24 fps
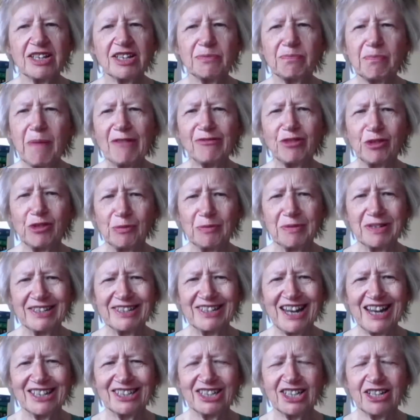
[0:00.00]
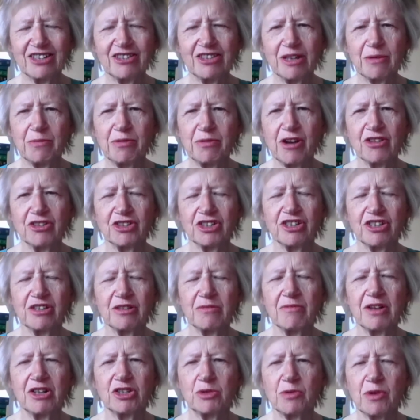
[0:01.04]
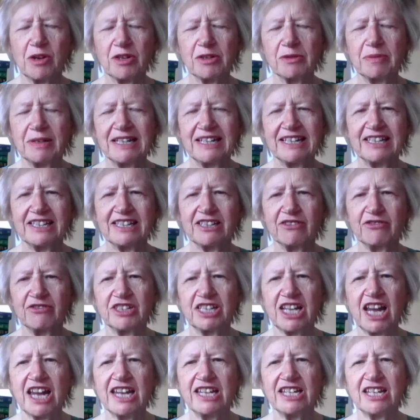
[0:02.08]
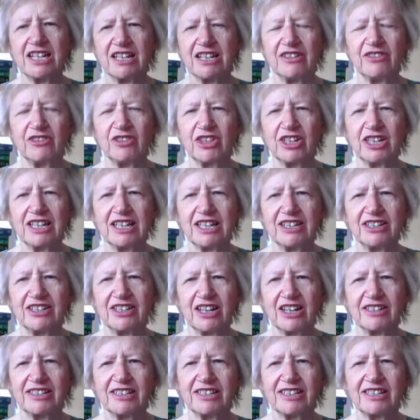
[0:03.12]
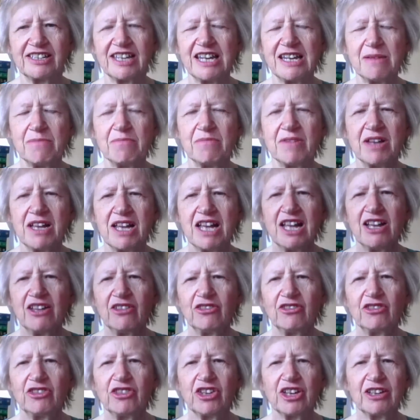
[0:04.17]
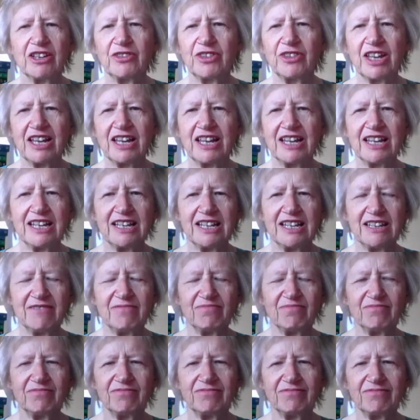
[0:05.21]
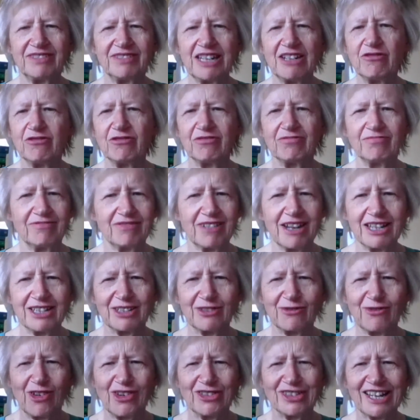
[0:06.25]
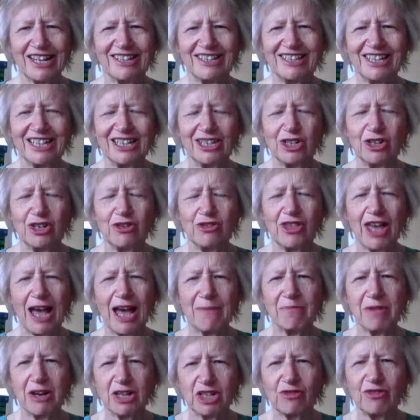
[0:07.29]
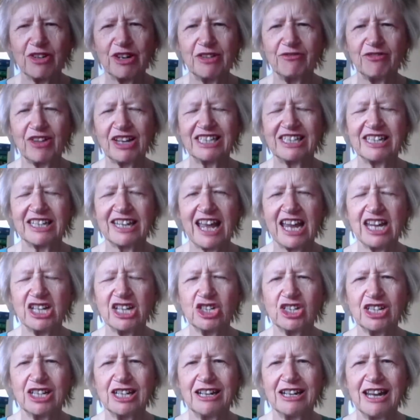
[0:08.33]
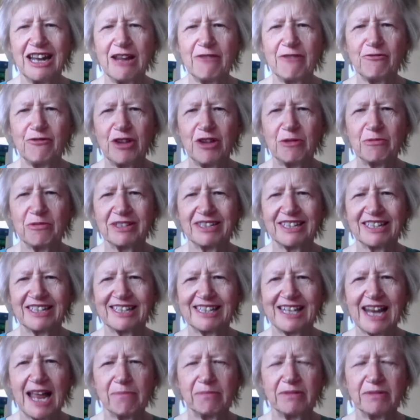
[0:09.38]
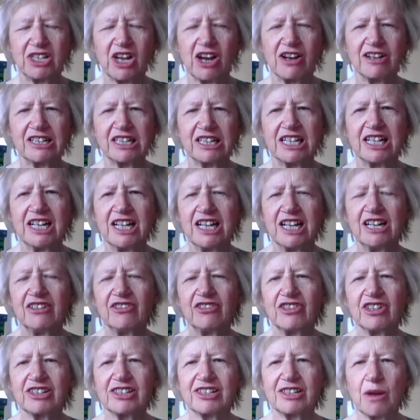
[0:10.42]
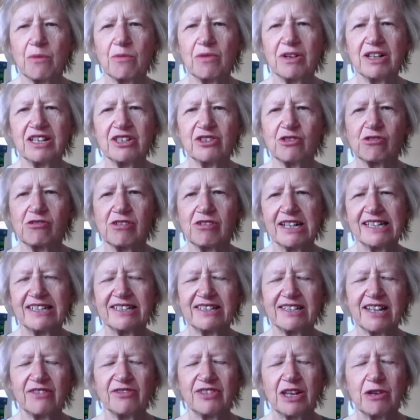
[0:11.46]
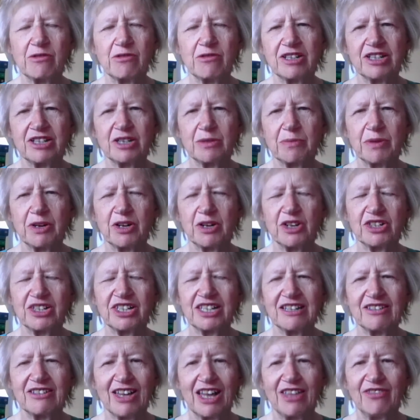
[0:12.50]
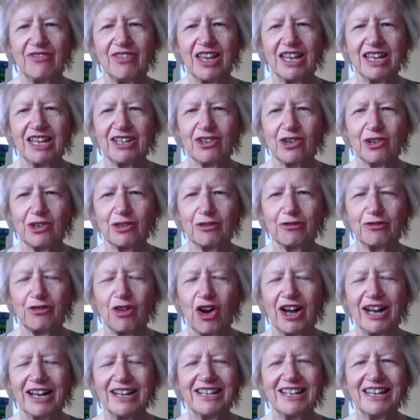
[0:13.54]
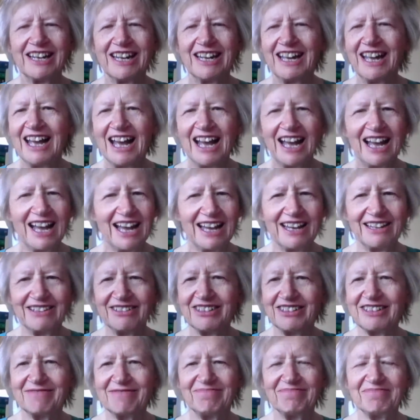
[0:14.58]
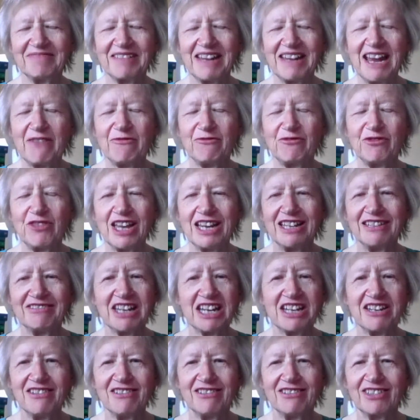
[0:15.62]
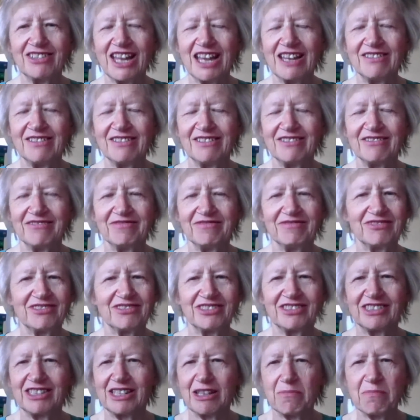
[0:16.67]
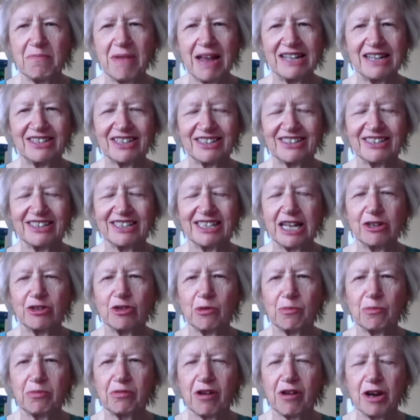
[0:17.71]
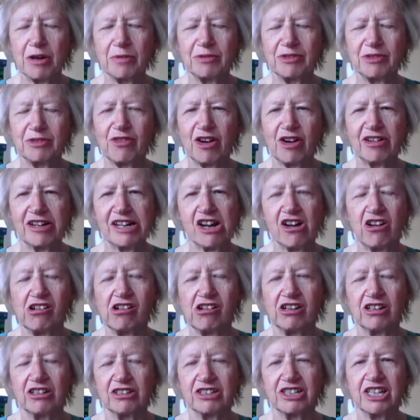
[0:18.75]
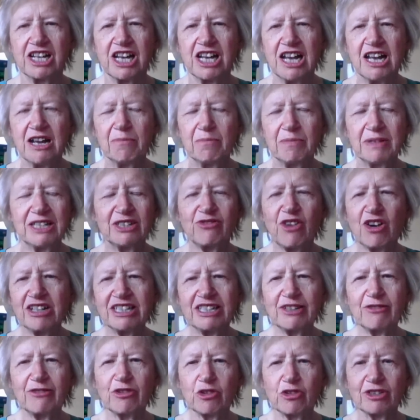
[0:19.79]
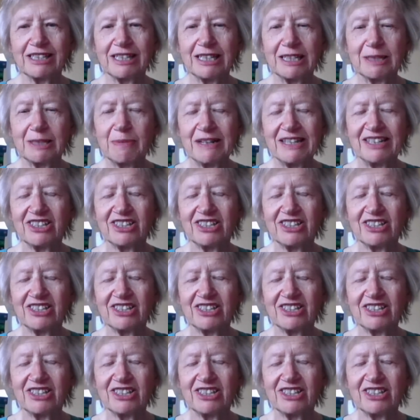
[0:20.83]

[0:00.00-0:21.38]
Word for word: there's bafflement actually at the approach that the Metropolitan Police have taken, that it does seem that they didn't, as far as I can see, do that much of an investigation. If it was a slam dunk that someone had already said they were at a party, then they got a fine. And if they didn't, then the Met doesn't seem to have probed very hard. But it's very difficult because it's been